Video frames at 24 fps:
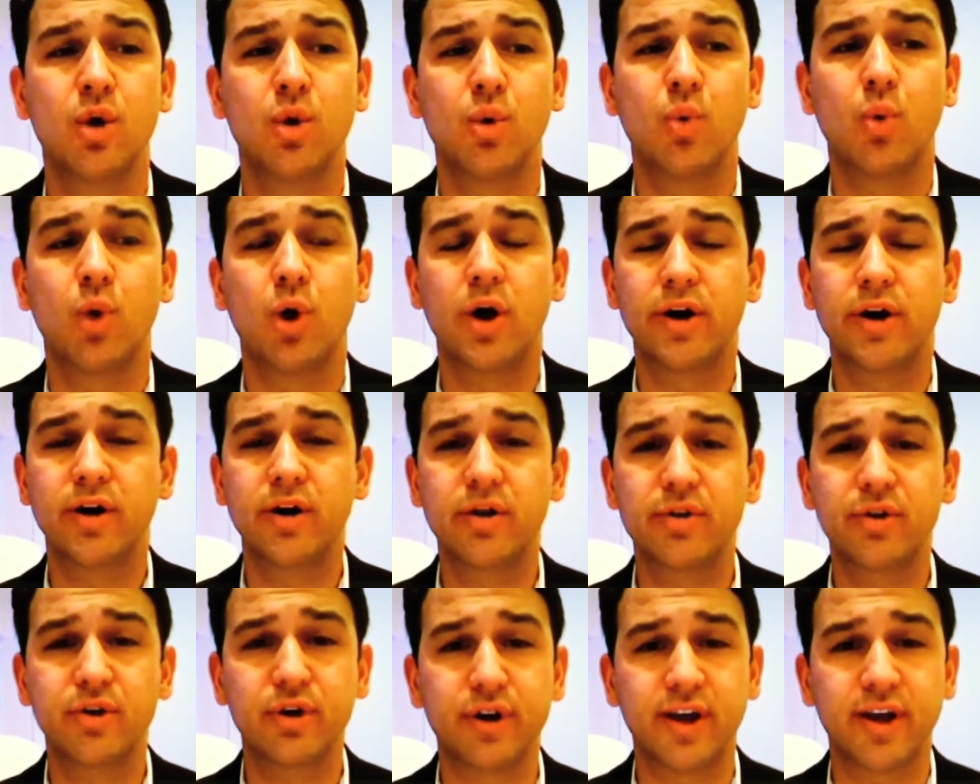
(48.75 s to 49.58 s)
what
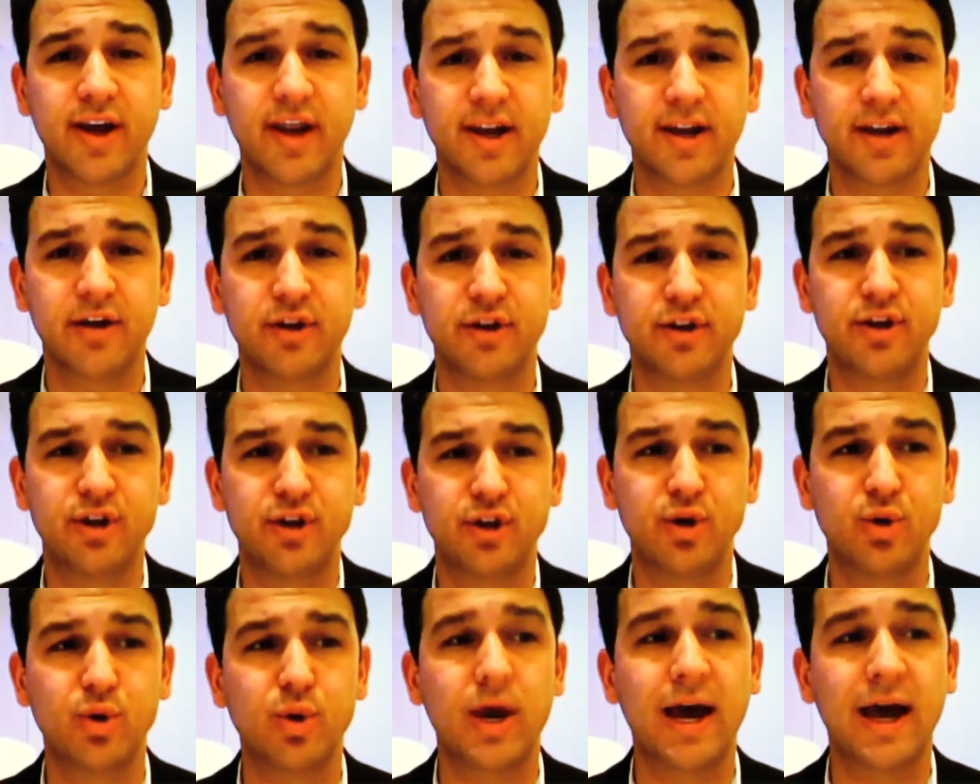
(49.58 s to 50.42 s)
other data do
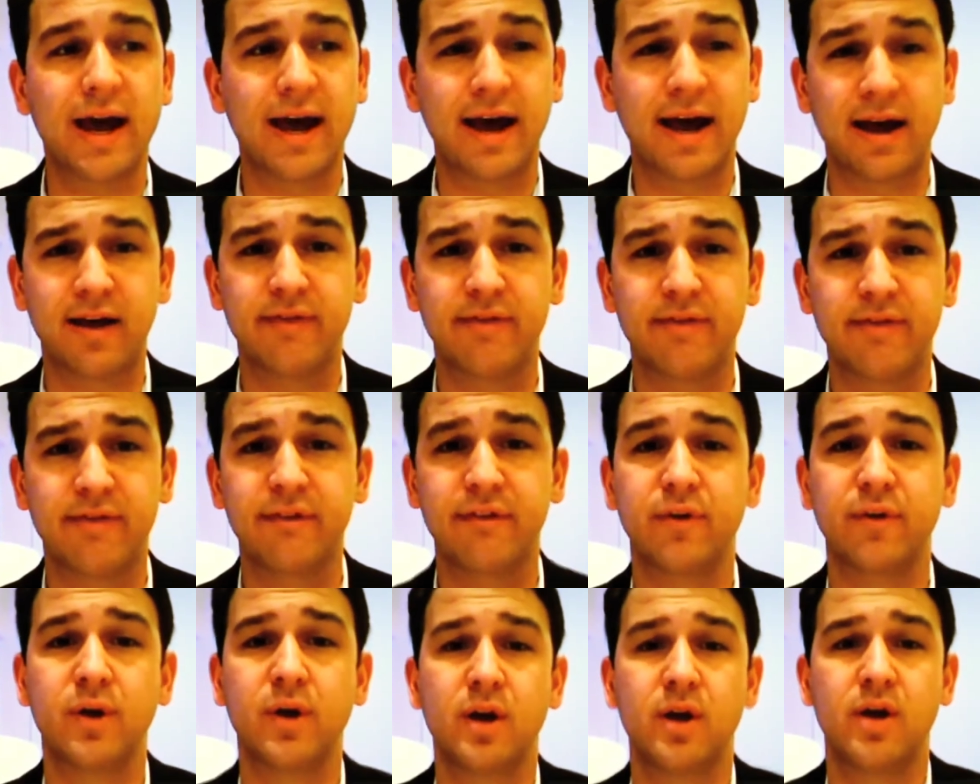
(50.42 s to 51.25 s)
you have
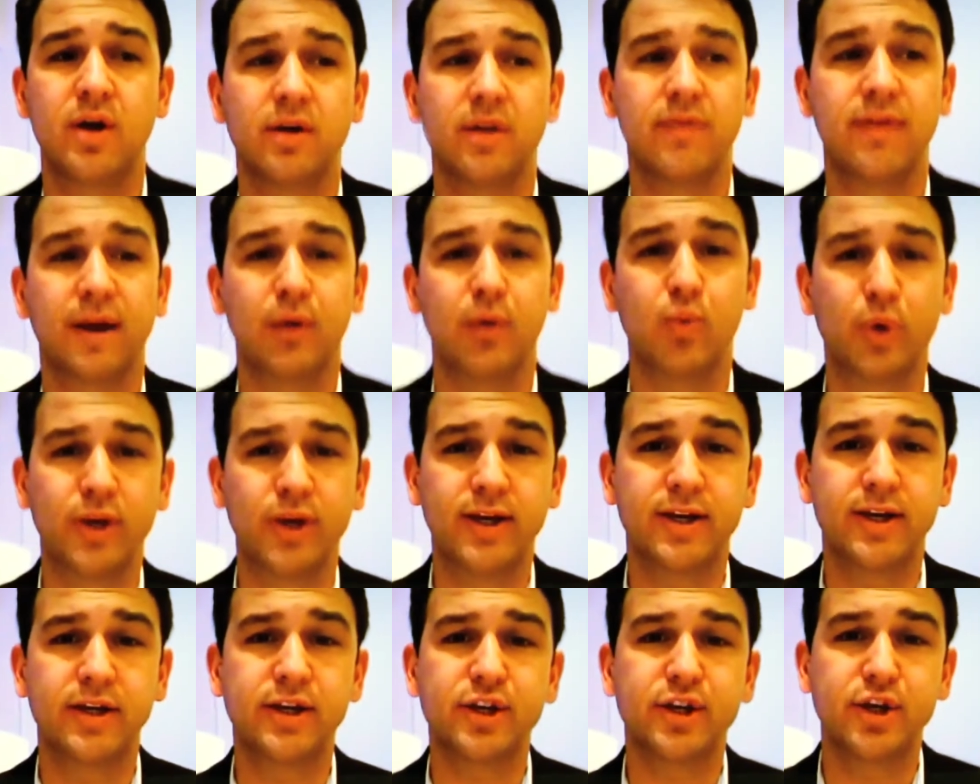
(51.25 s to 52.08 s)
that we
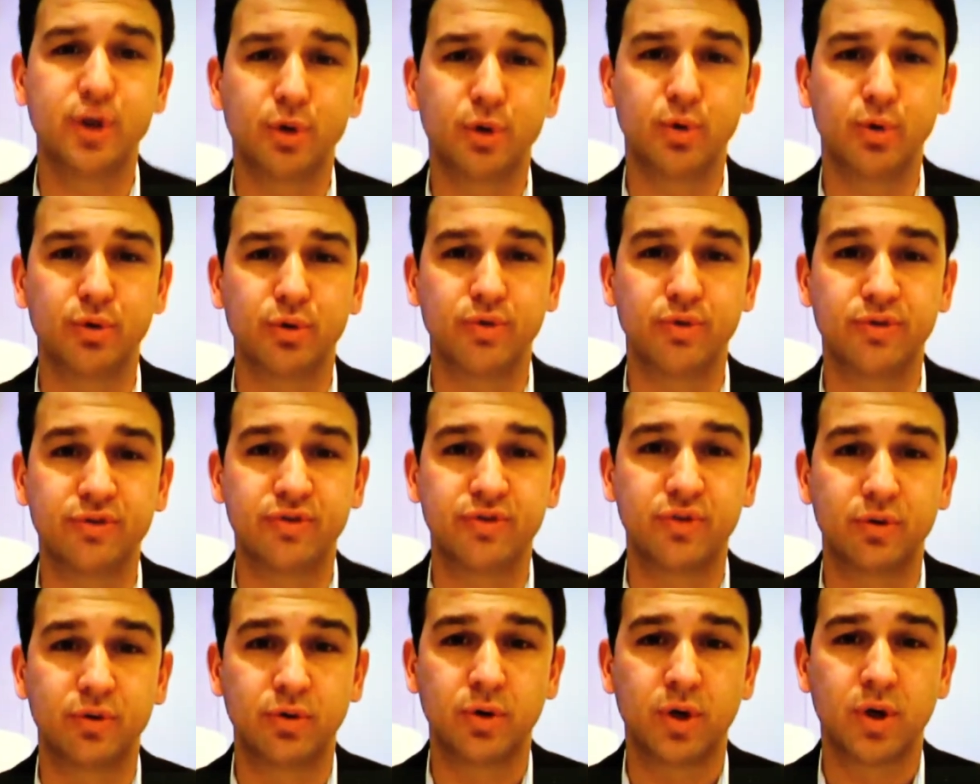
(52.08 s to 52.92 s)
can
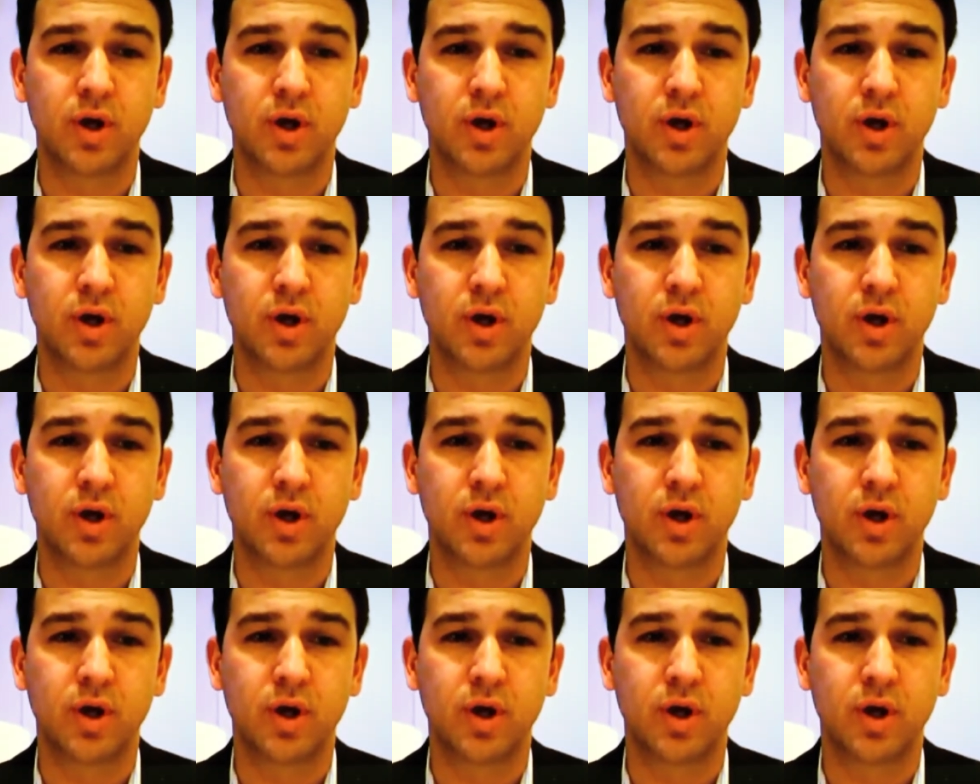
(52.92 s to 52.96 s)
use